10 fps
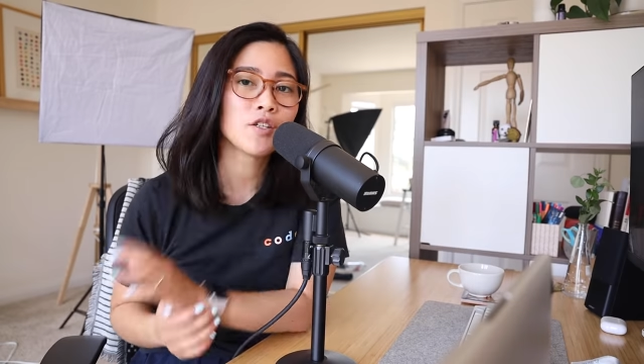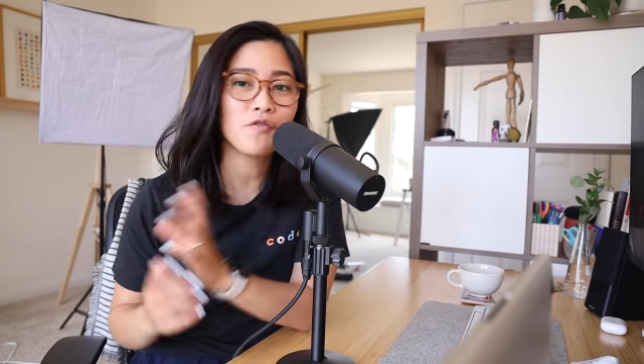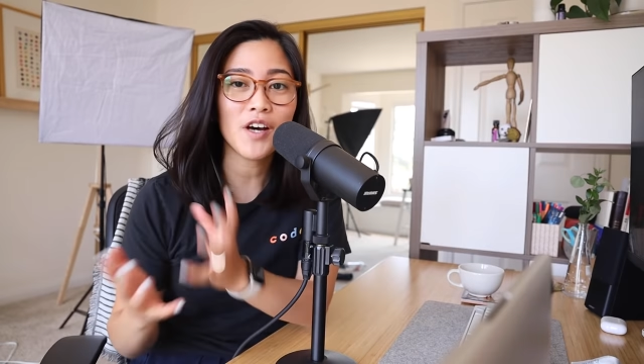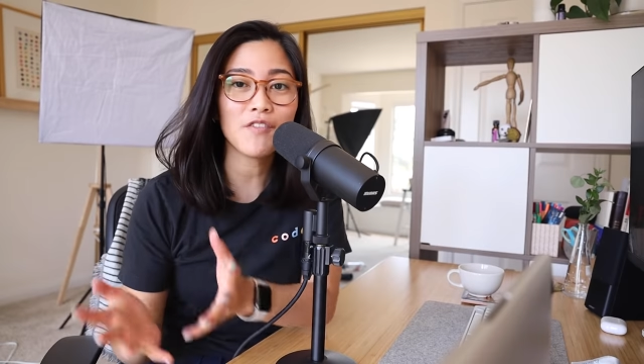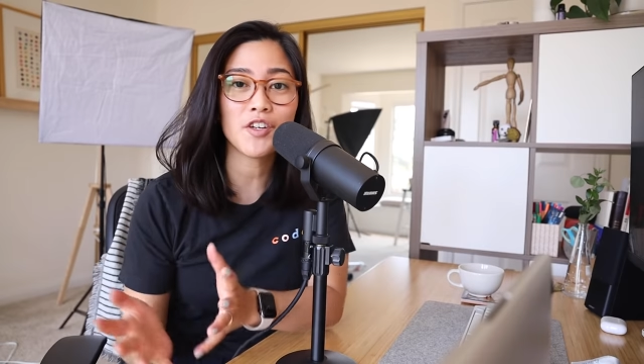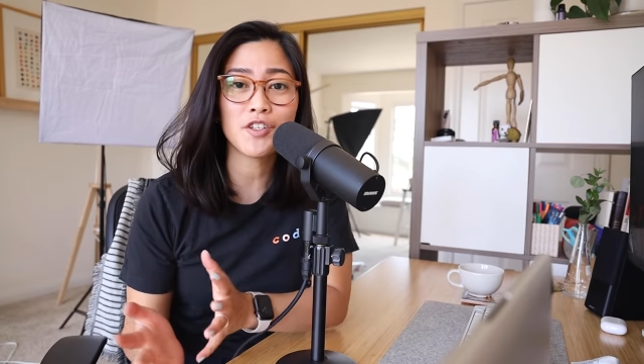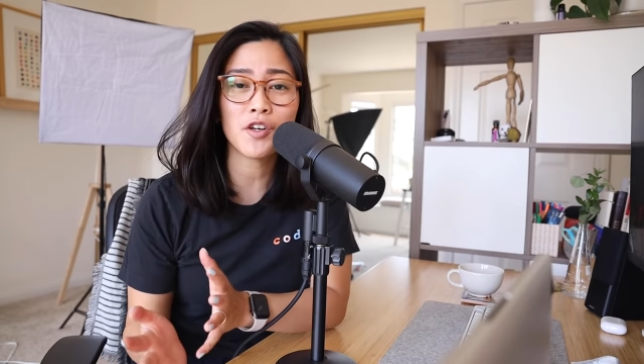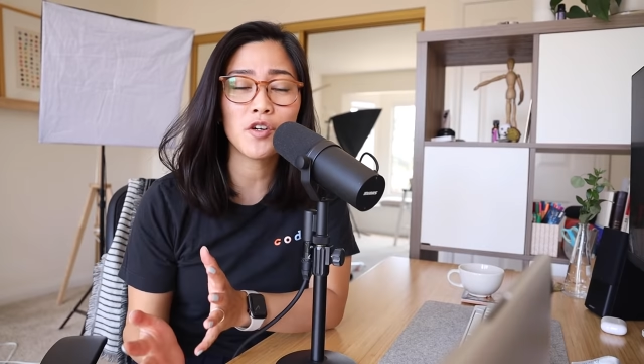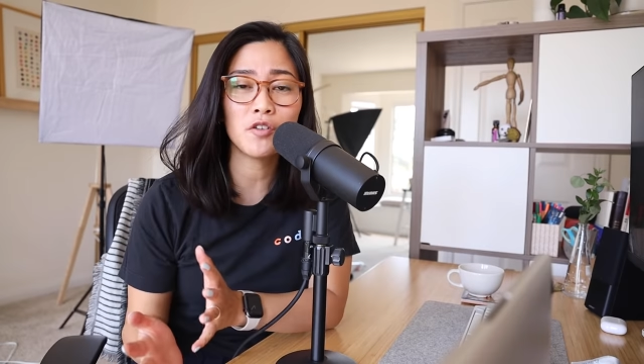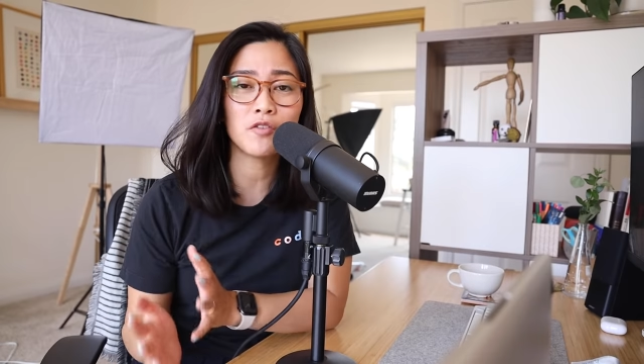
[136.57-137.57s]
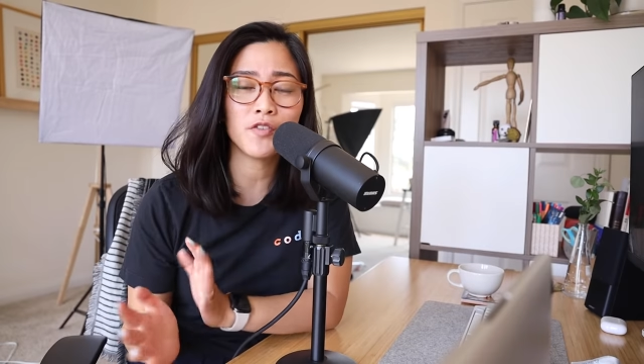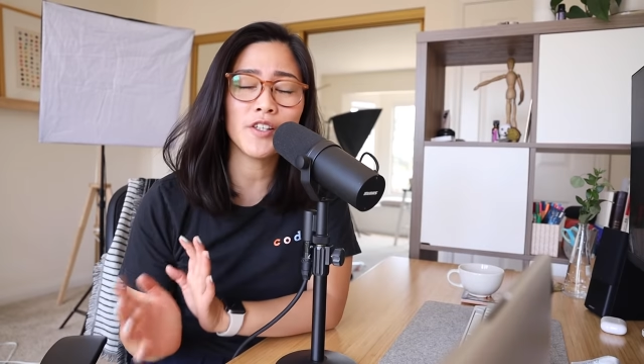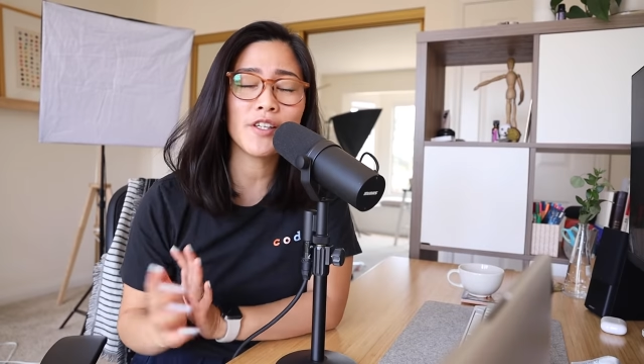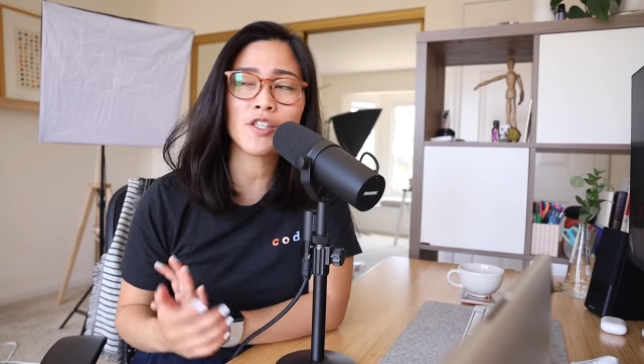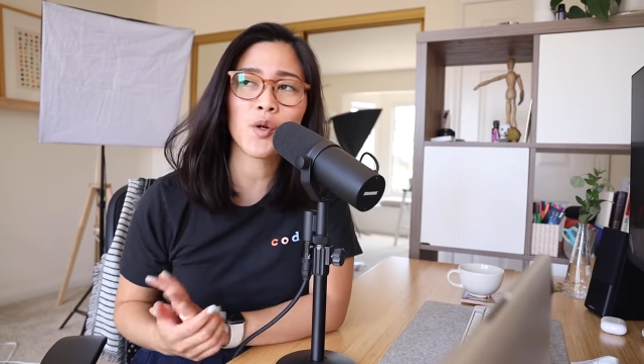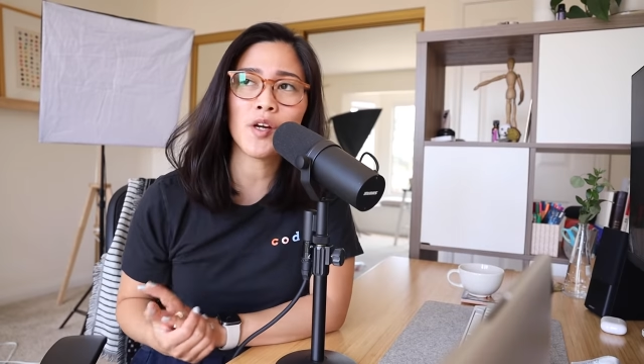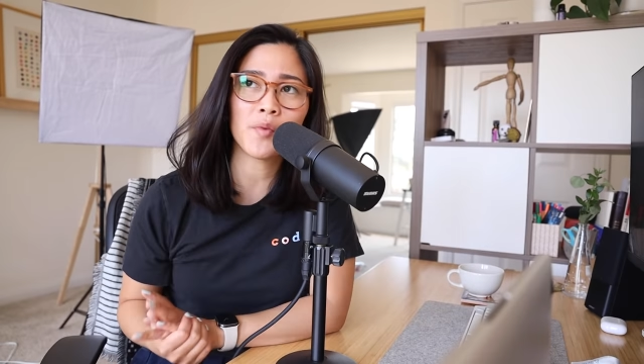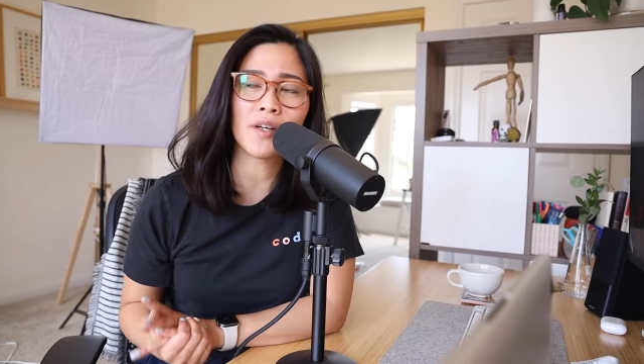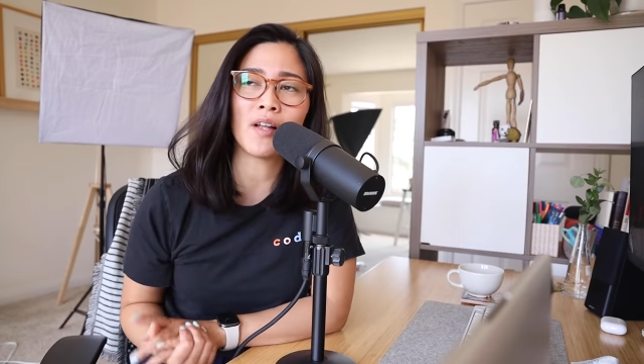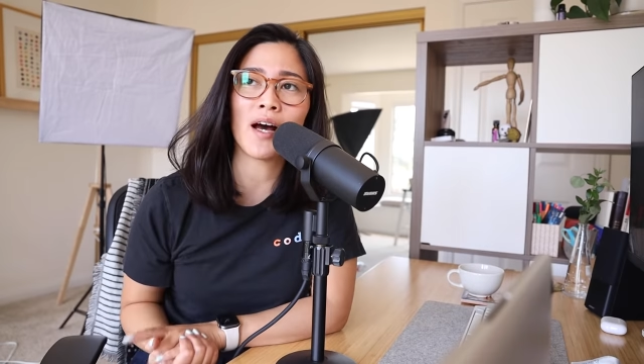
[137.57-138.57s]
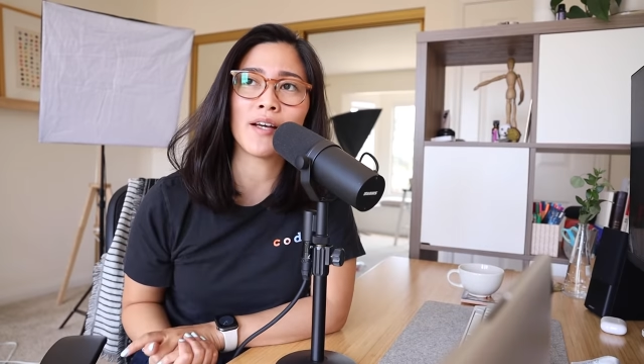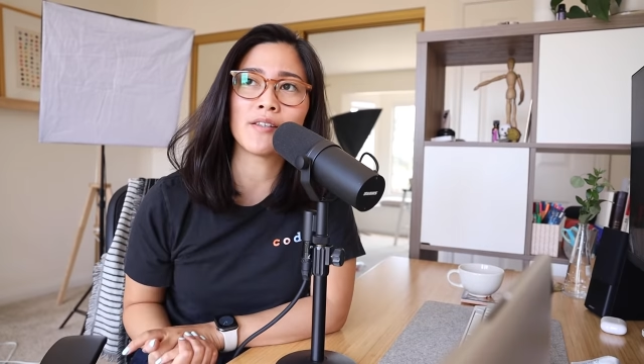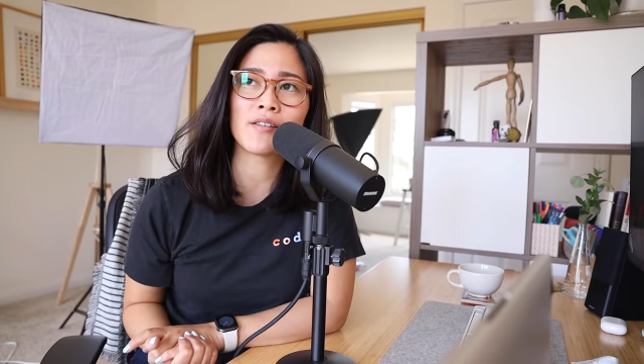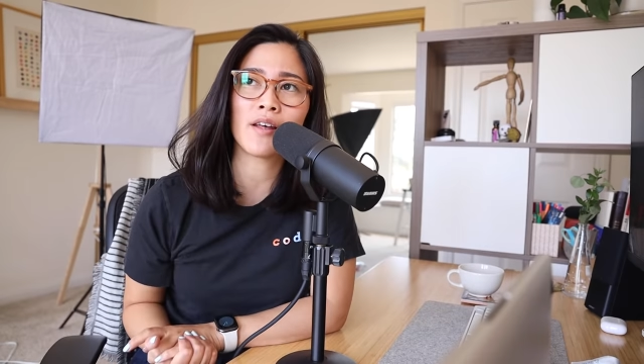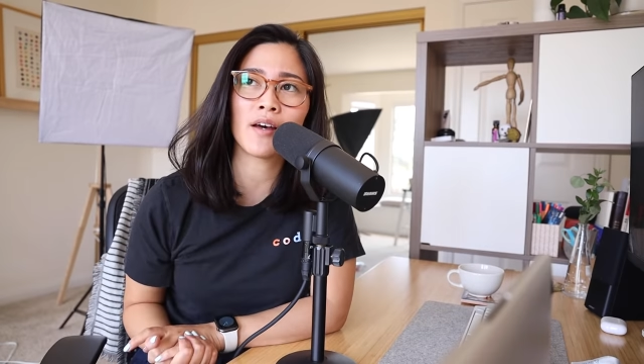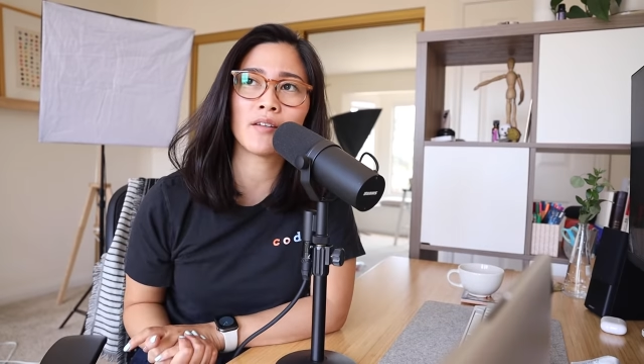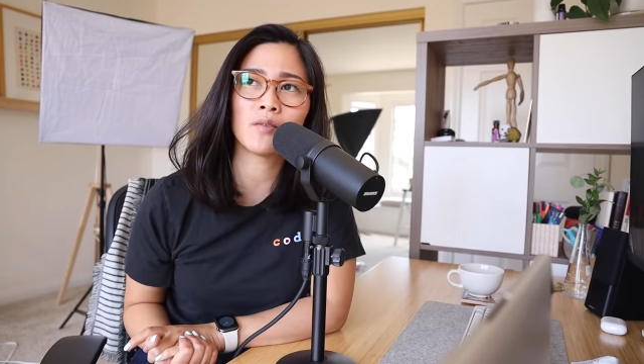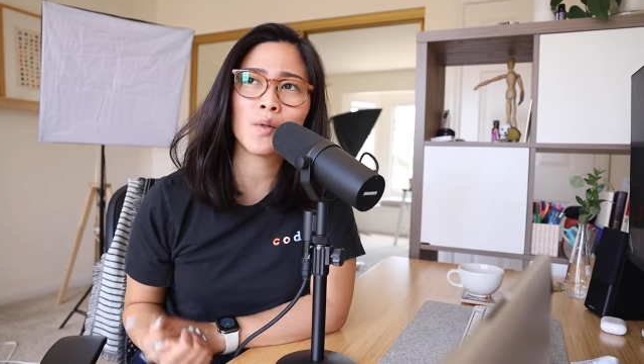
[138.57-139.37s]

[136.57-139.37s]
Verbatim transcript: So, five years ago, Felix Gray realized that